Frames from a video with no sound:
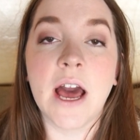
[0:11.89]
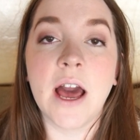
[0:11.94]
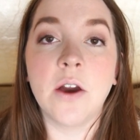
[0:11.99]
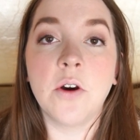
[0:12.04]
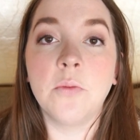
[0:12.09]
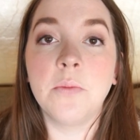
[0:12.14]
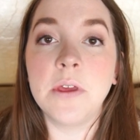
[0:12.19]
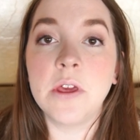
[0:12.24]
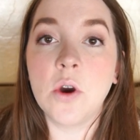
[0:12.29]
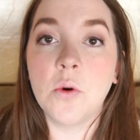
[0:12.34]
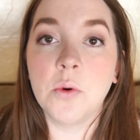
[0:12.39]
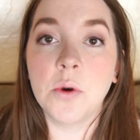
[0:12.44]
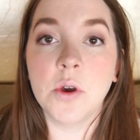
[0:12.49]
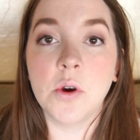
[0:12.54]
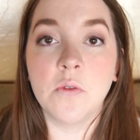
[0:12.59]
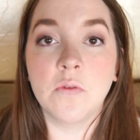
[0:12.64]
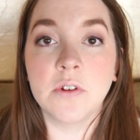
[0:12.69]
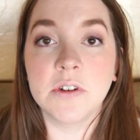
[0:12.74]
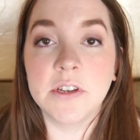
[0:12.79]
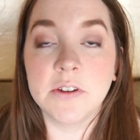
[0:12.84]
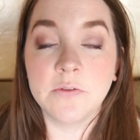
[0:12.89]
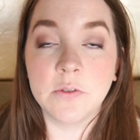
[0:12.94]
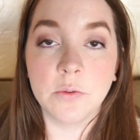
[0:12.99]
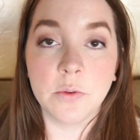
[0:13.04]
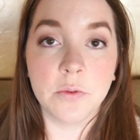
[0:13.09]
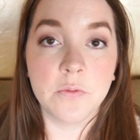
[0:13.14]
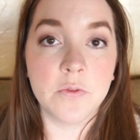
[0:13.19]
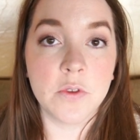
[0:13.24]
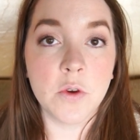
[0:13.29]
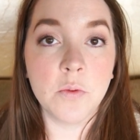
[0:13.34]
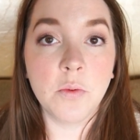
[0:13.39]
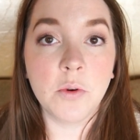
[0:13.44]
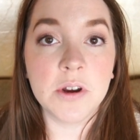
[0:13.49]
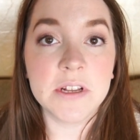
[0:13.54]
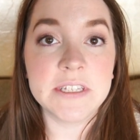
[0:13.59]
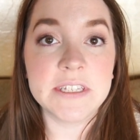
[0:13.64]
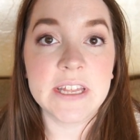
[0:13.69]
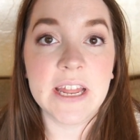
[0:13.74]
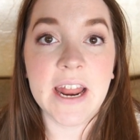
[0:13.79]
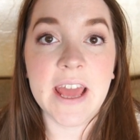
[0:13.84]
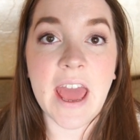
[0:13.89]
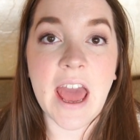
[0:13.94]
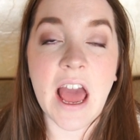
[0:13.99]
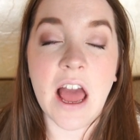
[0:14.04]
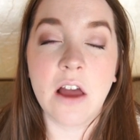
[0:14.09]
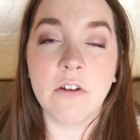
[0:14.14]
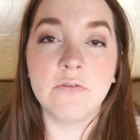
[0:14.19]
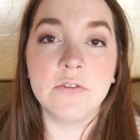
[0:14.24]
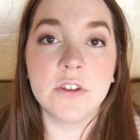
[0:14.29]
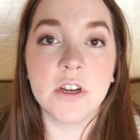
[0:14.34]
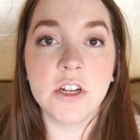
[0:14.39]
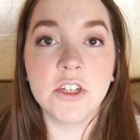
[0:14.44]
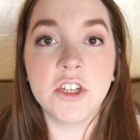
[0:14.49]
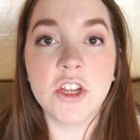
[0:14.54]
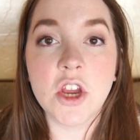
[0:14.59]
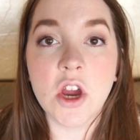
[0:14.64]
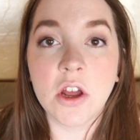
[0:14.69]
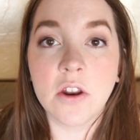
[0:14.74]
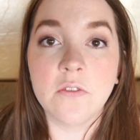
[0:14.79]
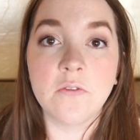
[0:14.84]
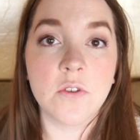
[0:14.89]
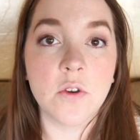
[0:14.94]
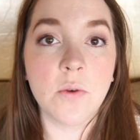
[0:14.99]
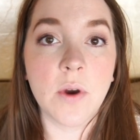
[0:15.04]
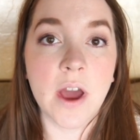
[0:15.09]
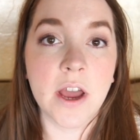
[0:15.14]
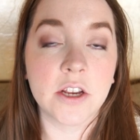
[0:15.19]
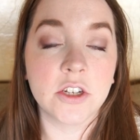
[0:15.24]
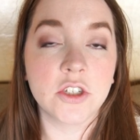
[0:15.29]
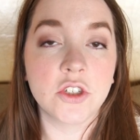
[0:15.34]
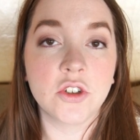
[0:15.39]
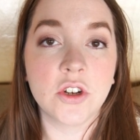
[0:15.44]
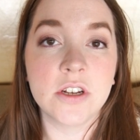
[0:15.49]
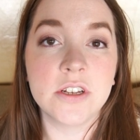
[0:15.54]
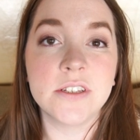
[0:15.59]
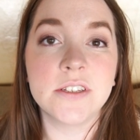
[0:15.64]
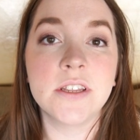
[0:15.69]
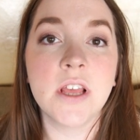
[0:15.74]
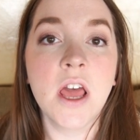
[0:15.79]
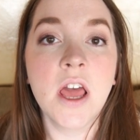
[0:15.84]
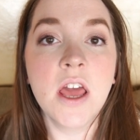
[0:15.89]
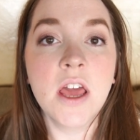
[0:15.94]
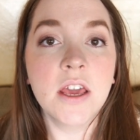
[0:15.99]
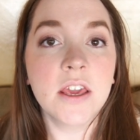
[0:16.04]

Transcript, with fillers: I will be going over different review points that I have, touching on a few extras,